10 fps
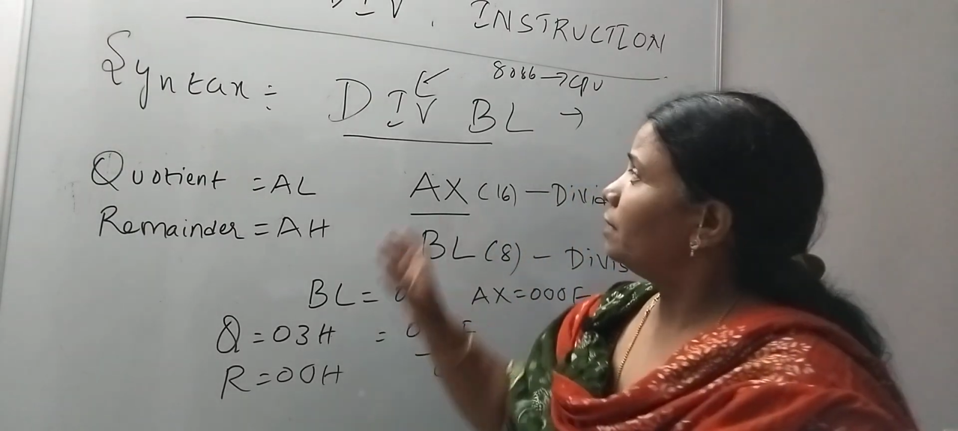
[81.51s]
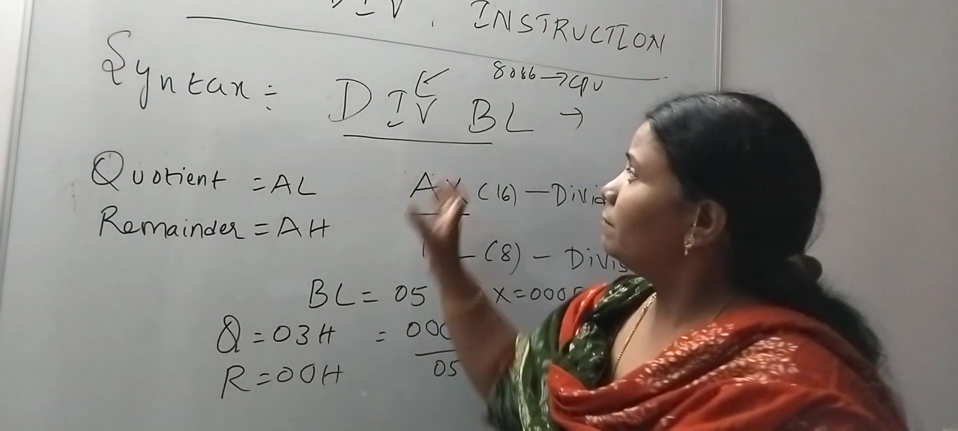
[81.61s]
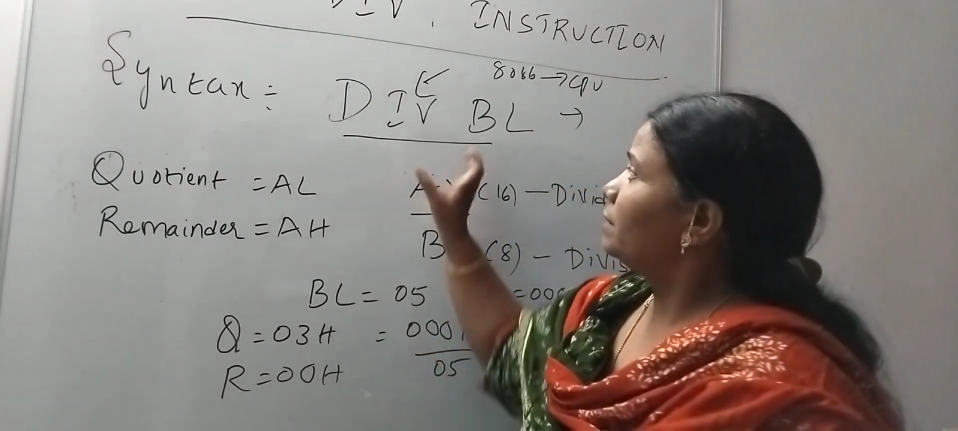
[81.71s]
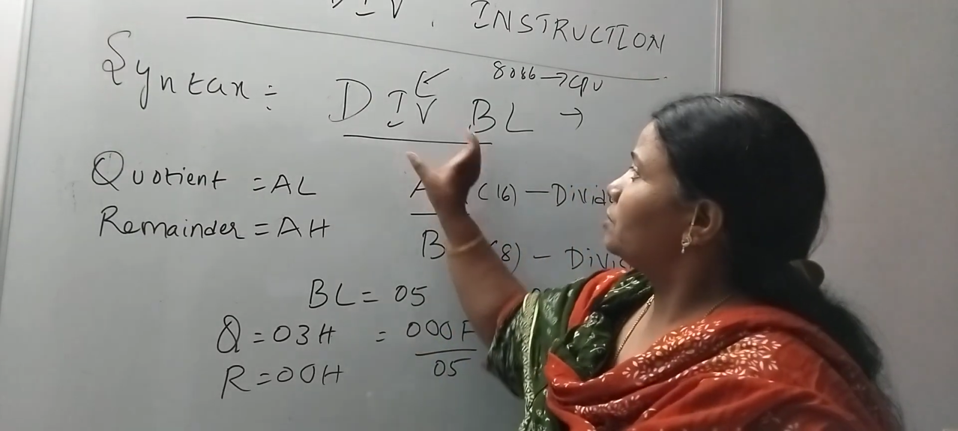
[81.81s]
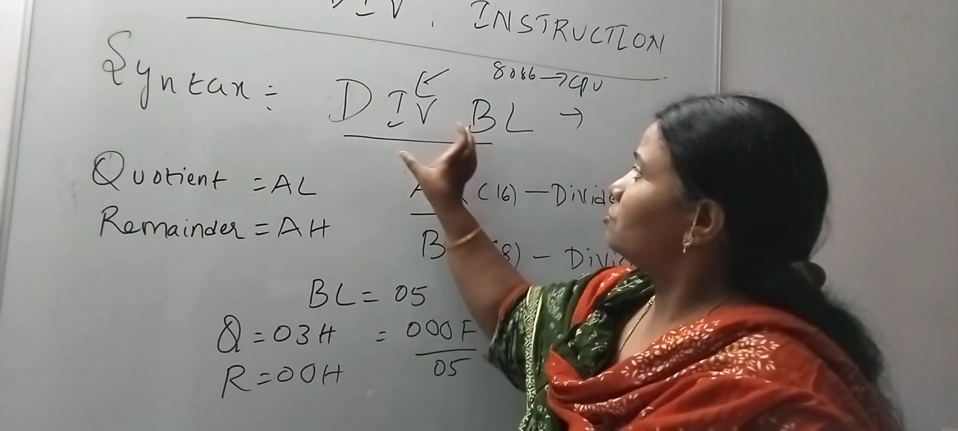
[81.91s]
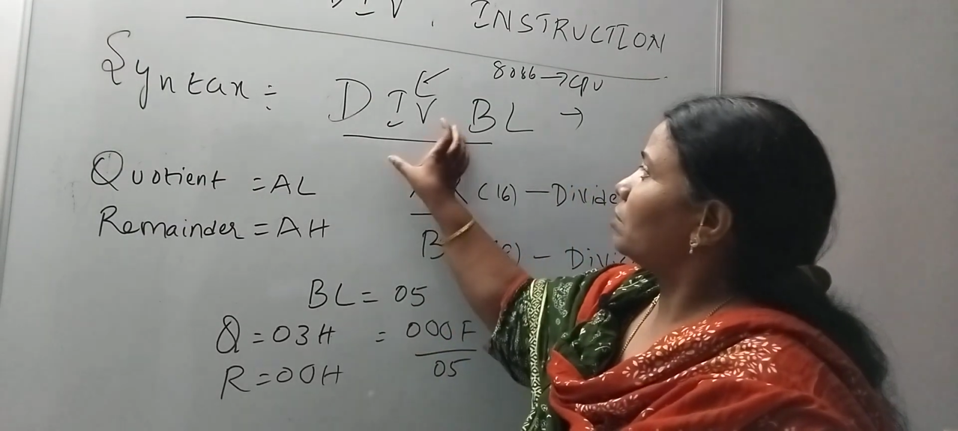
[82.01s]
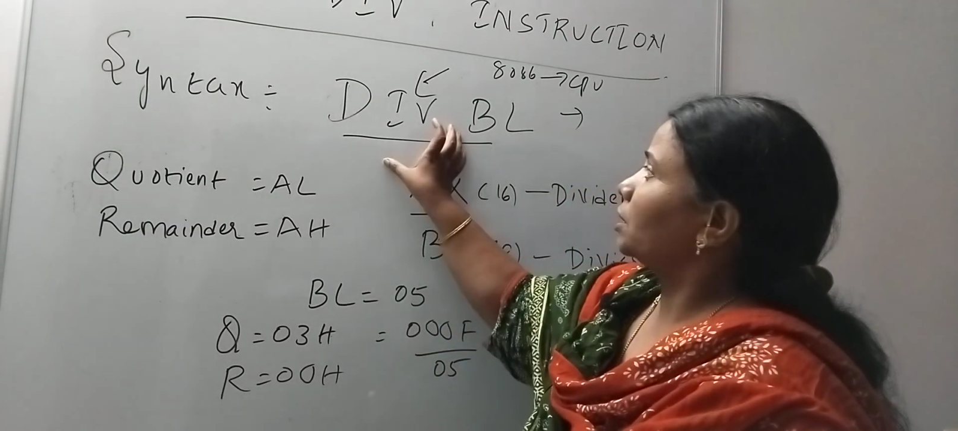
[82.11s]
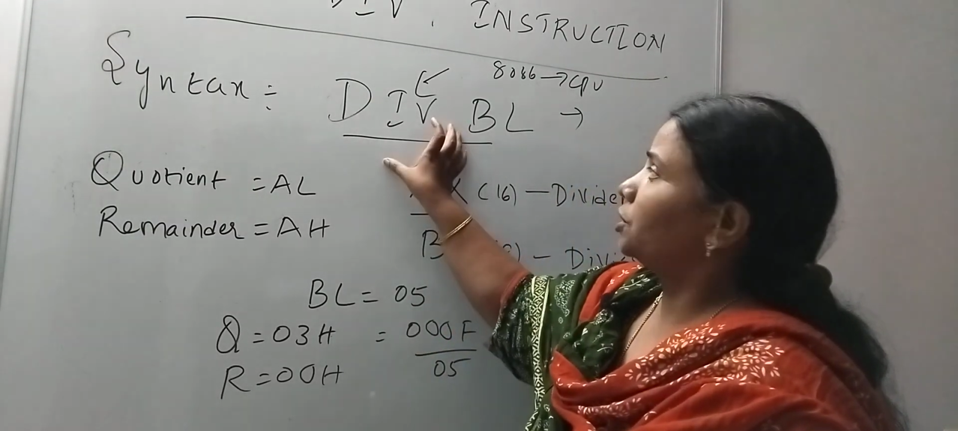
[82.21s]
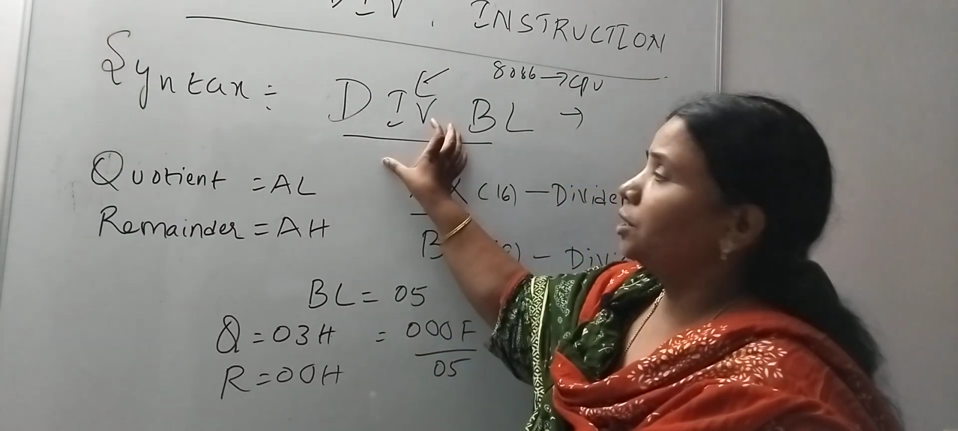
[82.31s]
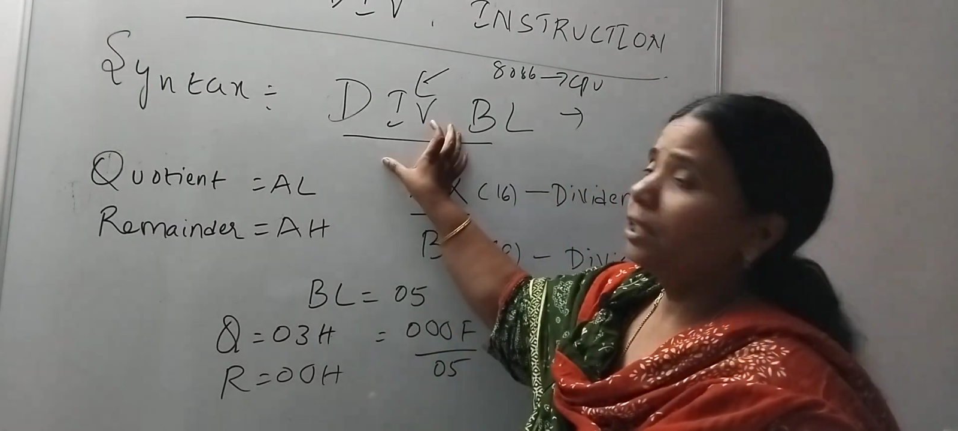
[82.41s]
div
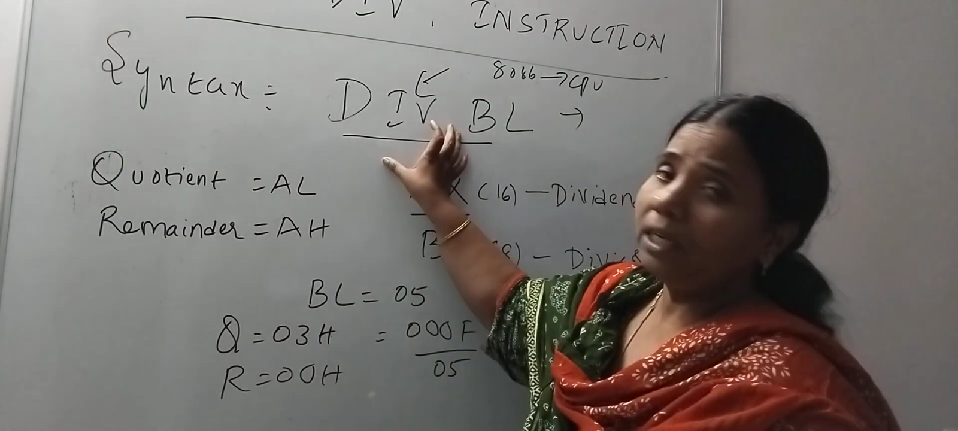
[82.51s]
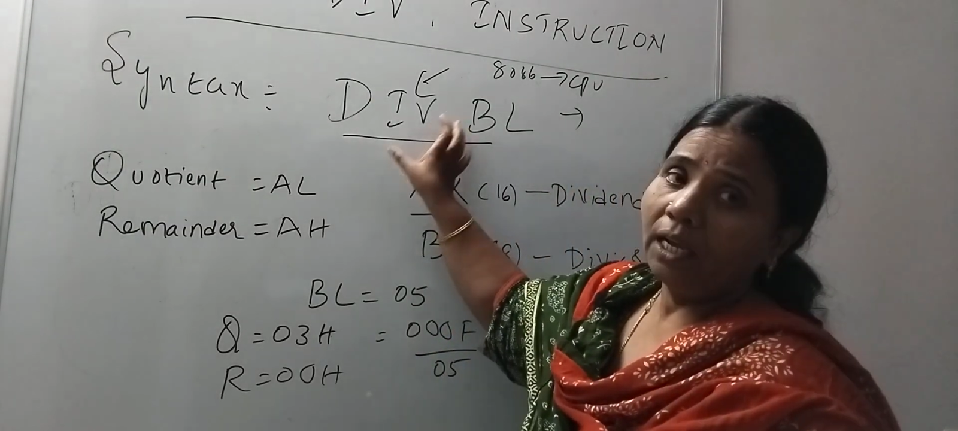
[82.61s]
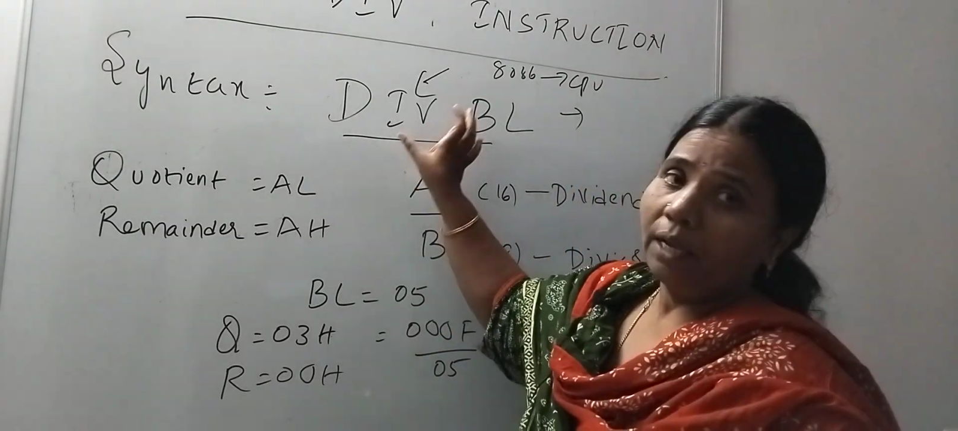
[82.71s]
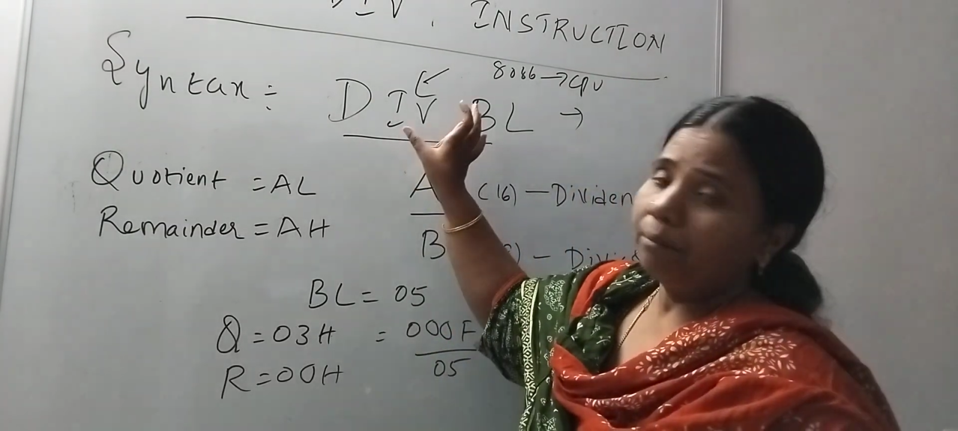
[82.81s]
instruction